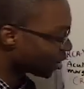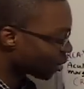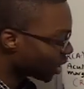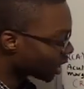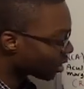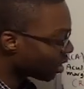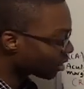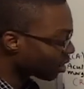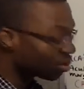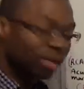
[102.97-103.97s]
that's already
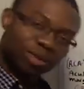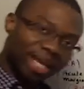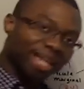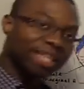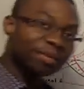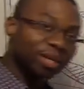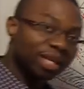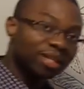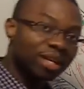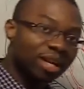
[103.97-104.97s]
clogged up to get keep
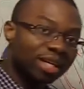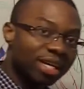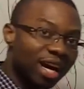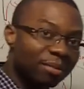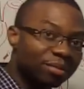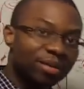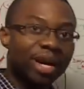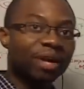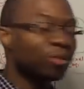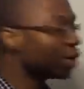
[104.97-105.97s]
clogging up,
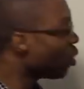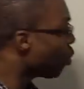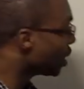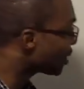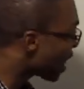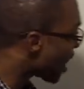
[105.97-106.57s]
right? We don't want